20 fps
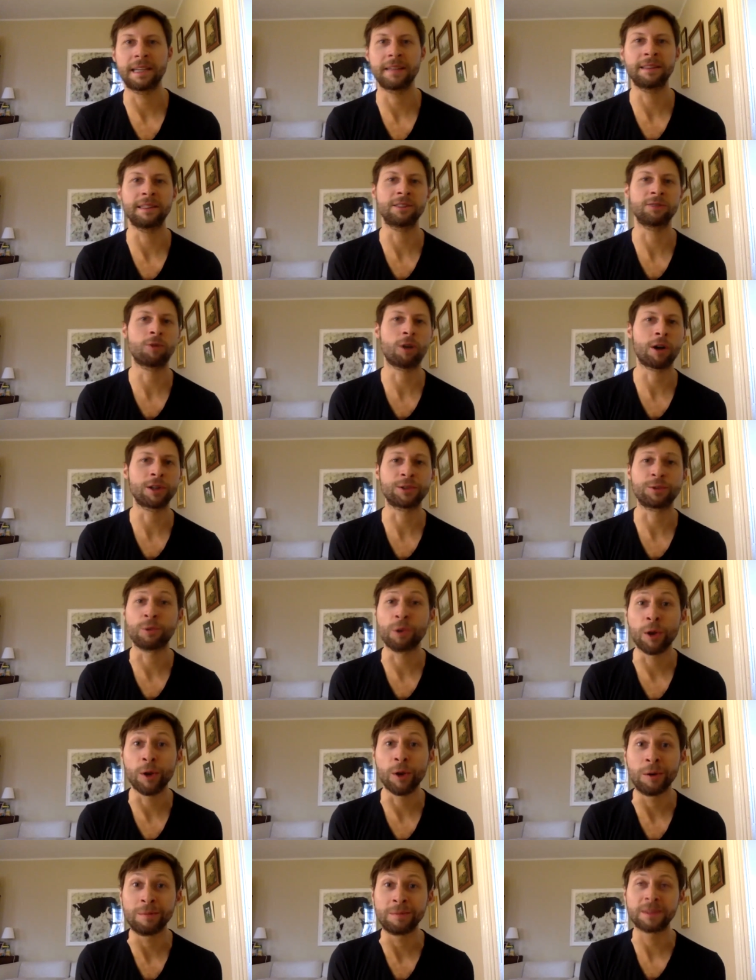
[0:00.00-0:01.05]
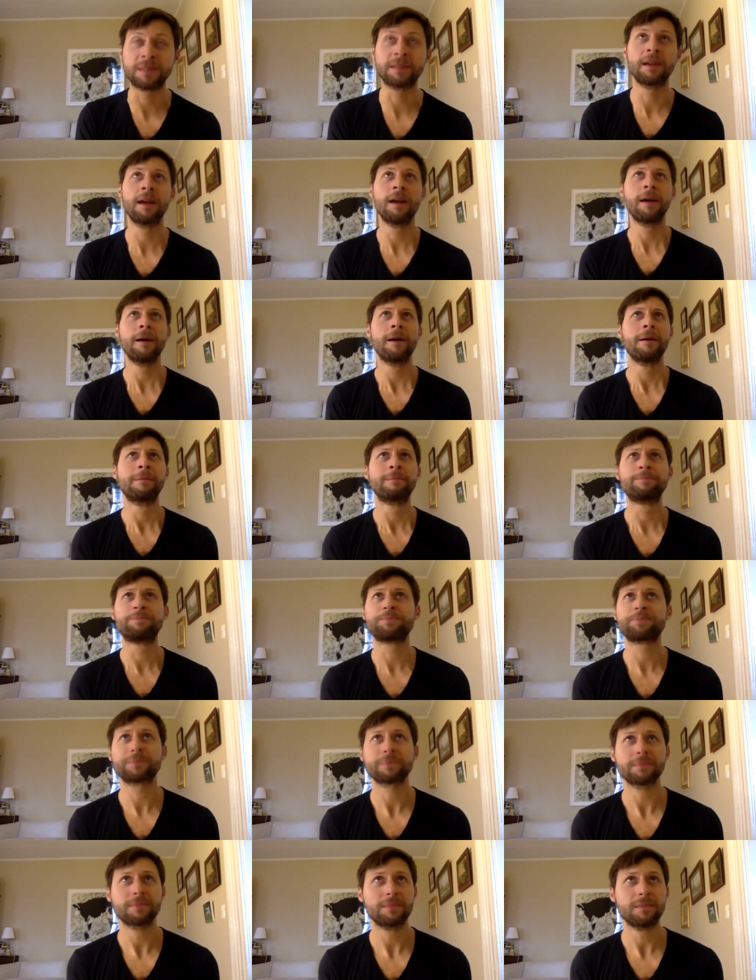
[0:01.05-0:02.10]
these large rooms?
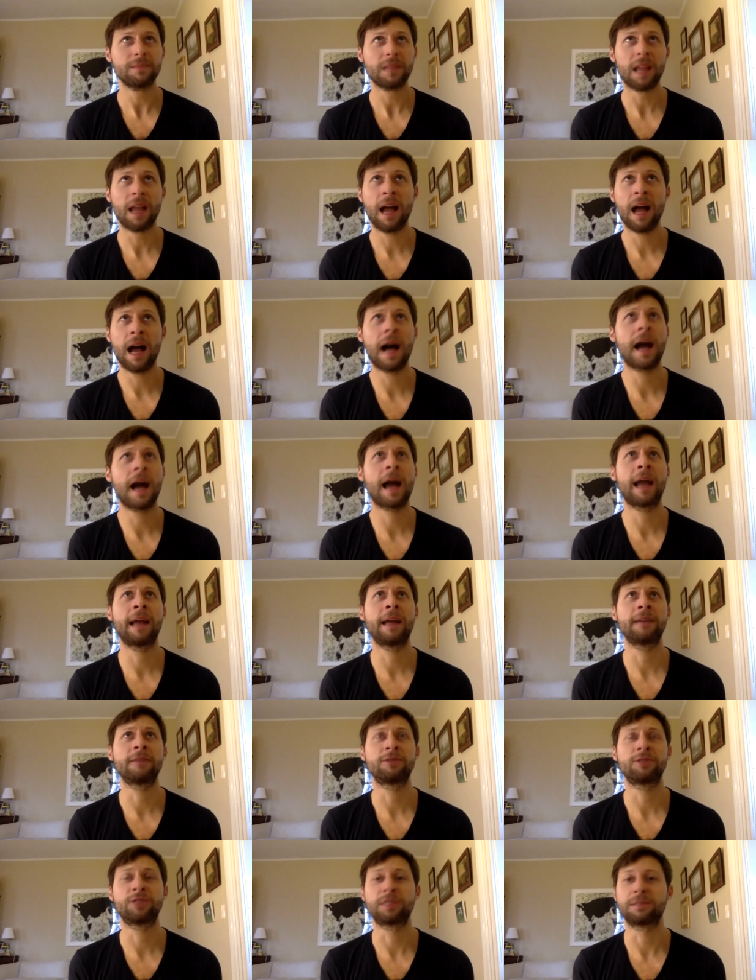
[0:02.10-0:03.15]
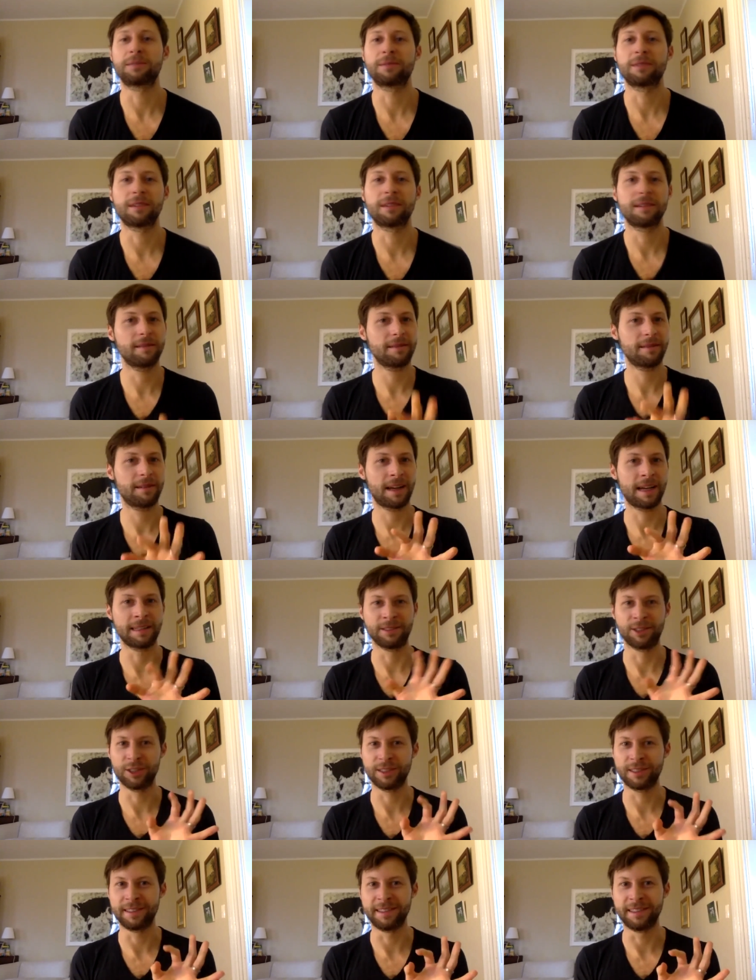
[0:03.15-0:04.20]
I just I
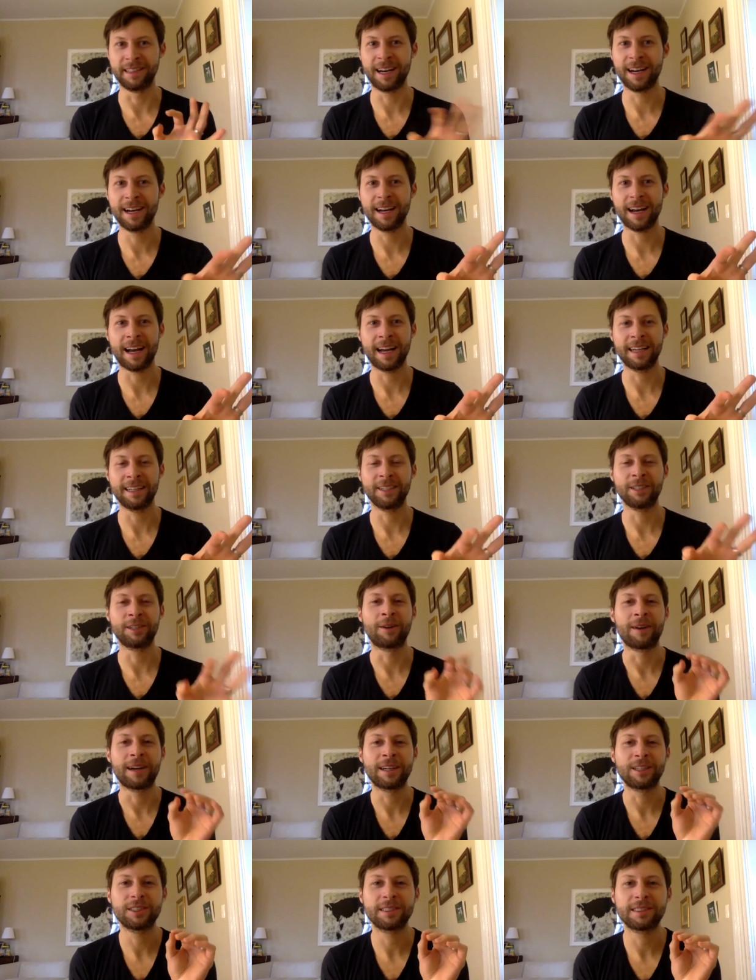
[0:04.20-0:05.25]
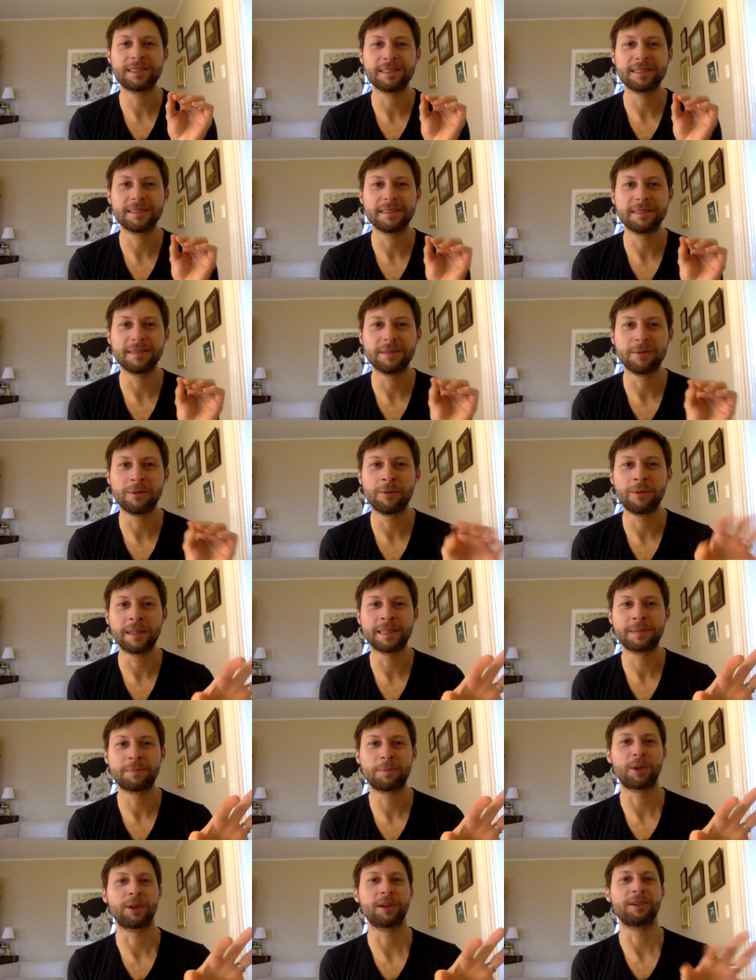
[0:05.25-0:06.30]
just not I you know I just
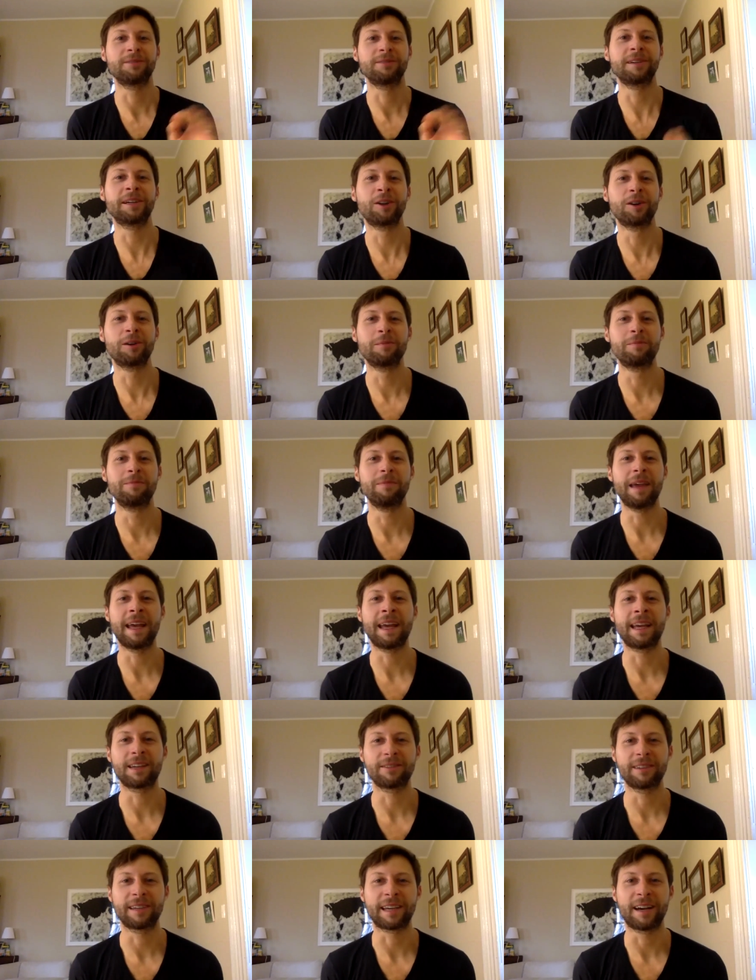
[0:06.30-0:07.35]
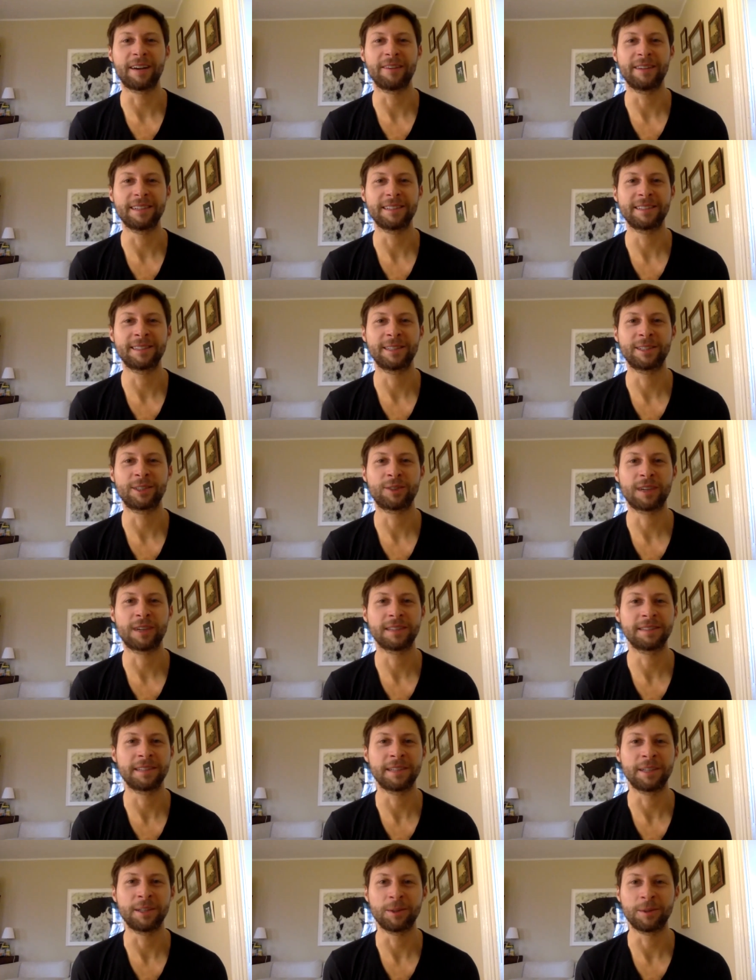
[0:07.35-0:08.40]
whispered a little inkling of it to the
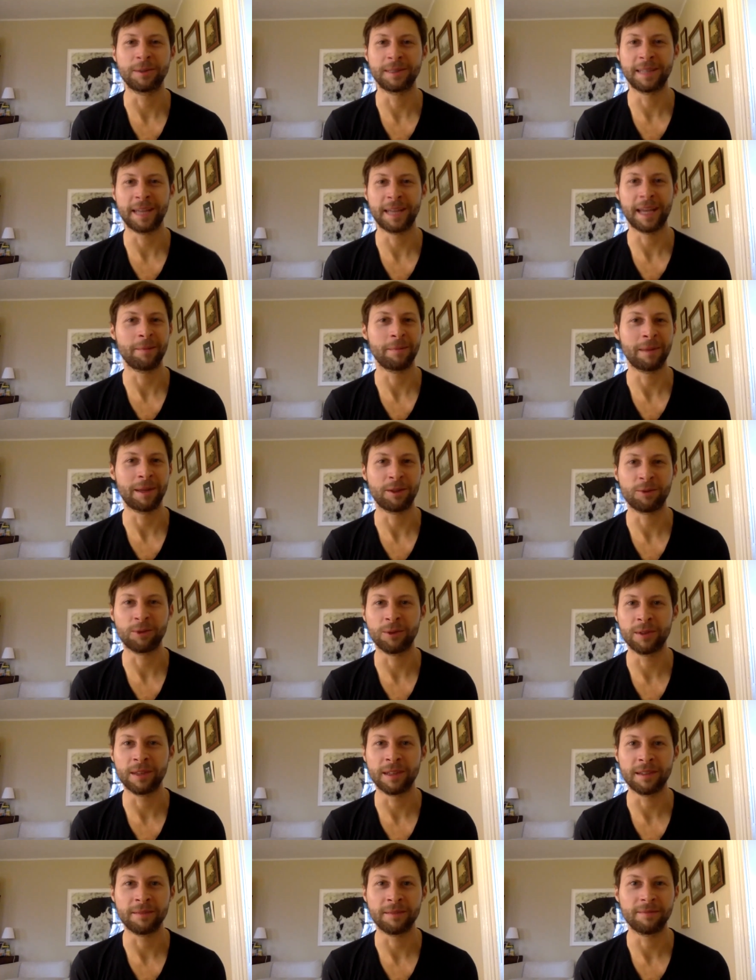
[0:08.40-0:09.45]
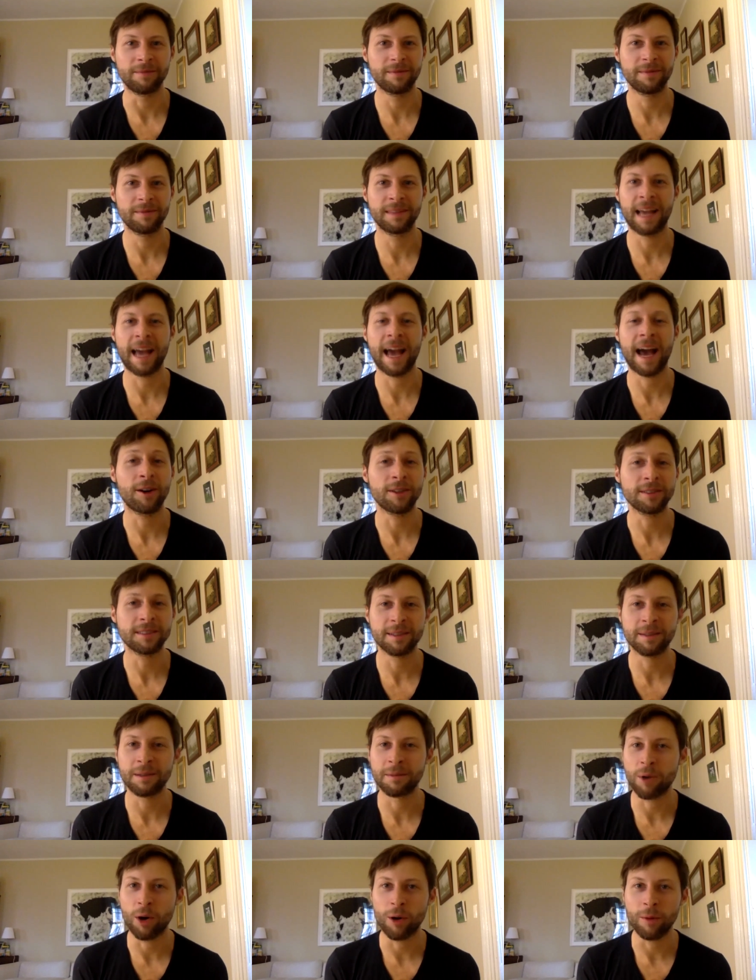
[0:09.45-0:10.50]
trustee who was taking me through the, the house at
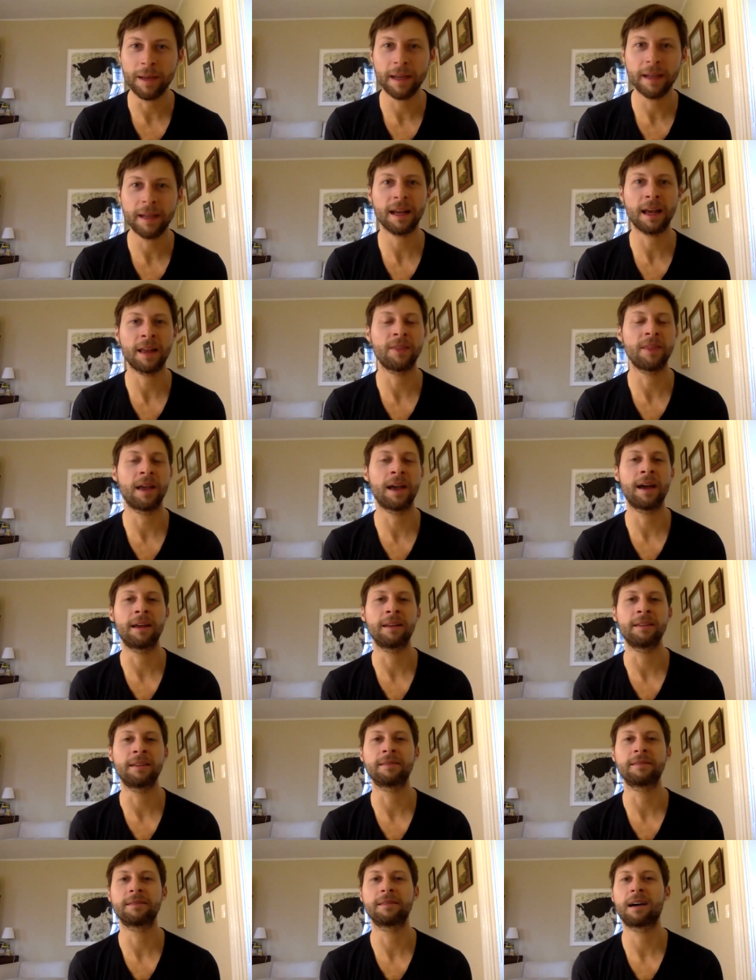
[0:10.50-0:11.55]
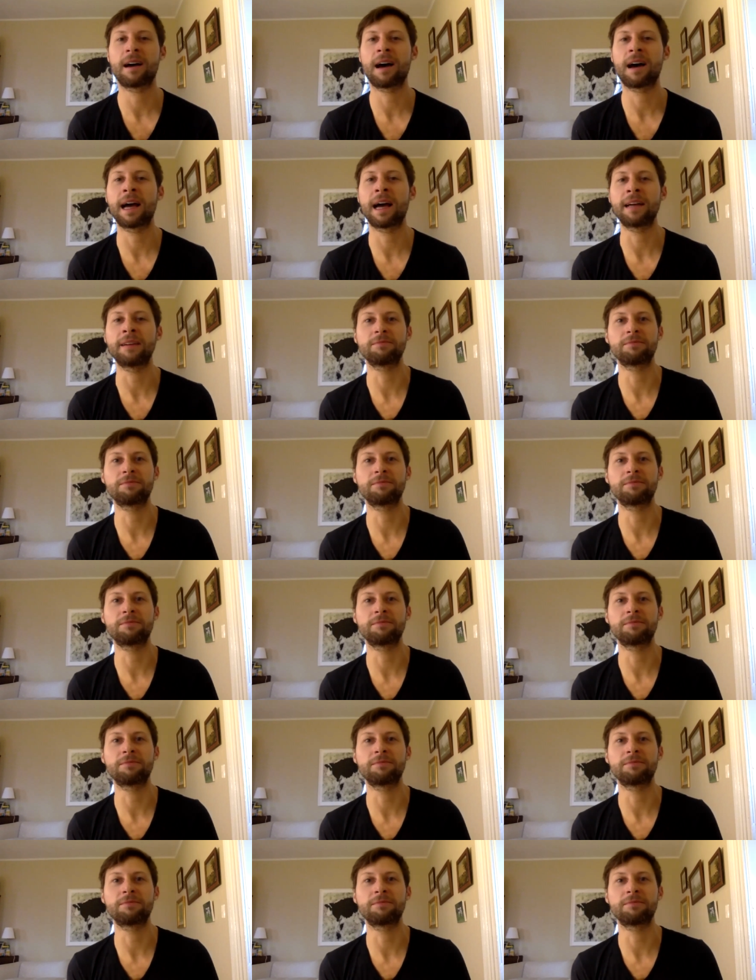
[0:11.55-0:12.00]
the moment. And then I